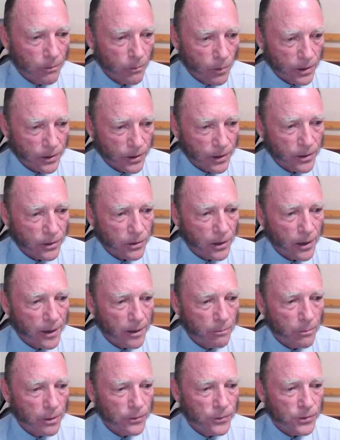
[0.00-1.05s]
which is
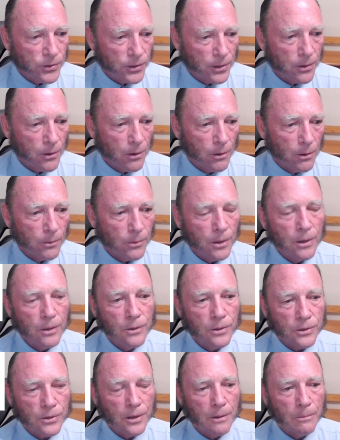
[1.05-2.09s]
labeled 0, you'll
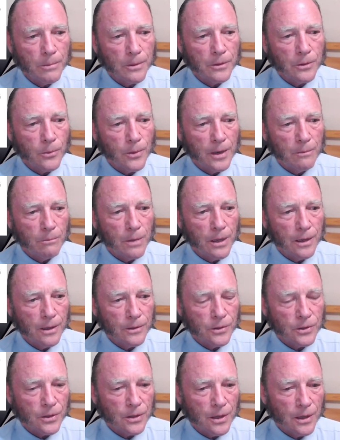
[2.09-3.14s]
see it between B and
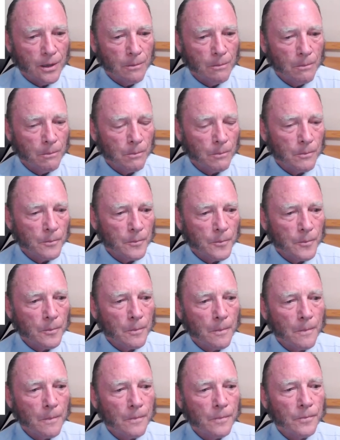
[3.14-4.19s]
C,
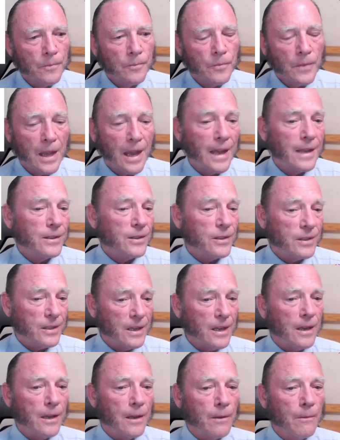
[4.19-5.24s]
and
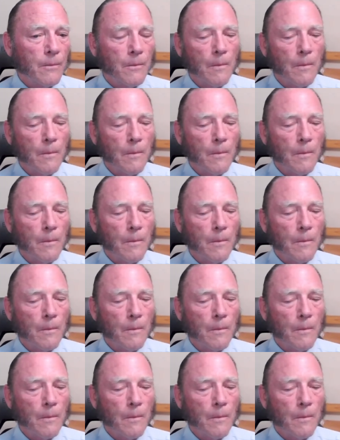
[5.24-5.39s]
C.